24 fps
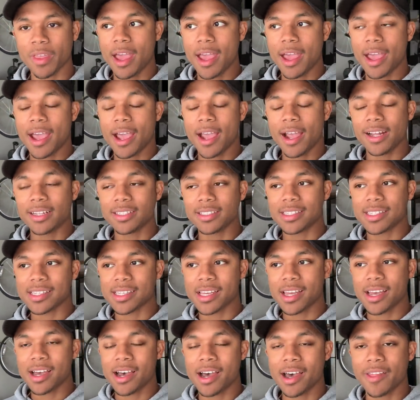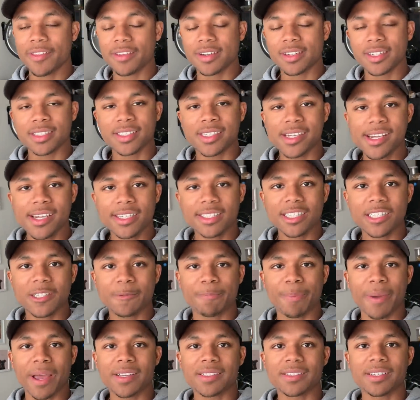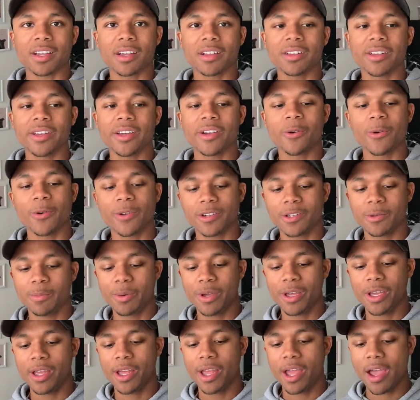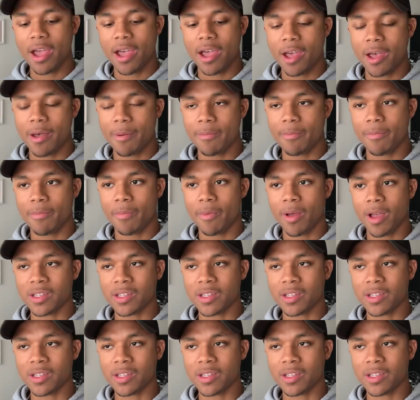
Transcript: And uh, the disease is basically going to be um,